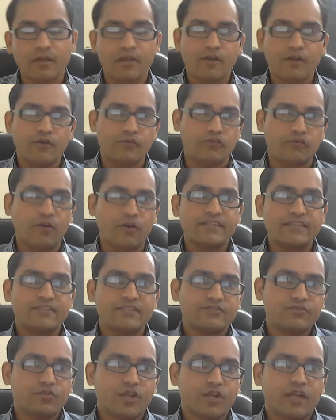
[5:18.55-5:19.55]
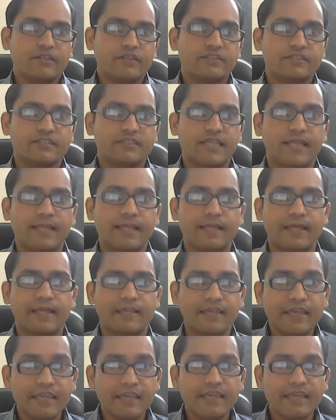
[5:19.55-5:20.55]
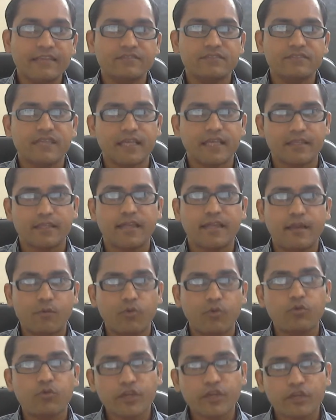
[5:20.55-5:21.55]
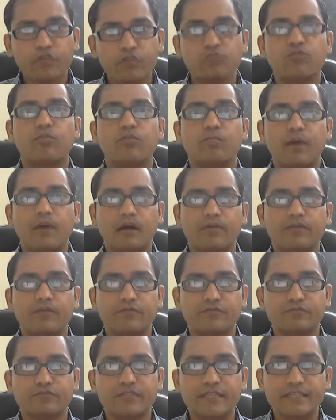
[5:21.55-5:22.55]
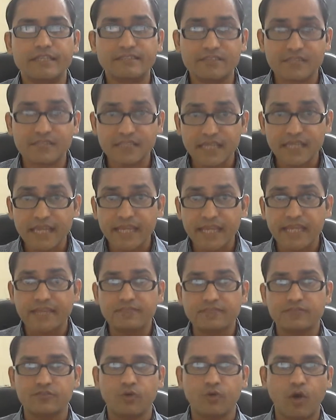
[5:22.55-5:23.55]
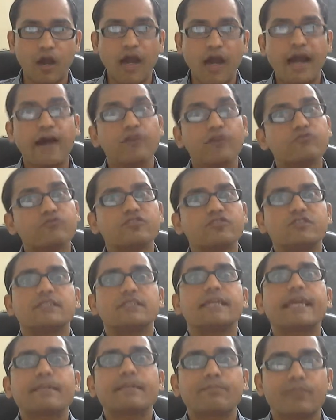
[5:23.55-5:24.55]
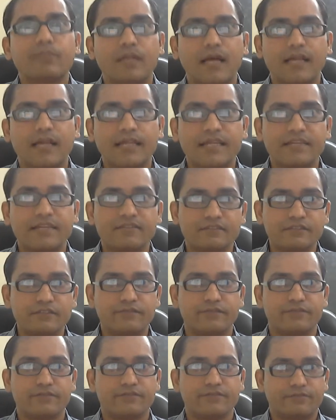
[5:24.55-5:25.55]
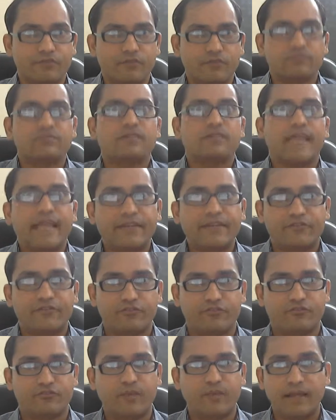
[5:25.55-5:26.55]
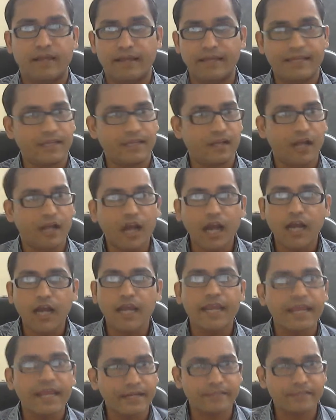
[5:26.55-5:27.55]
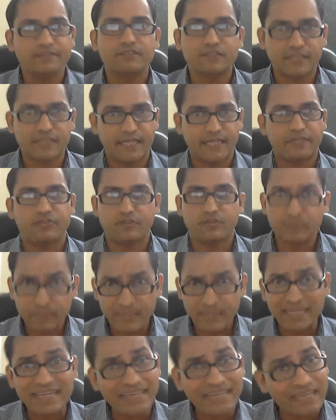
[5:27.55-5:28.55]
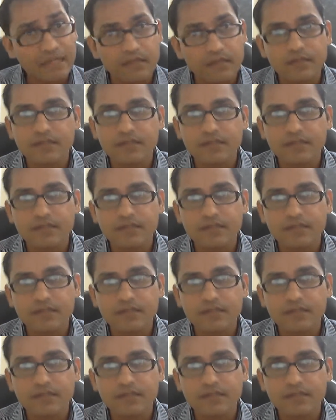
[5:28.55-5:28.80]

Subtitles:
So I just don't understand that he is saying that I want to give more power to these states. So how state planning is different from central's planning? Again, it's central planning,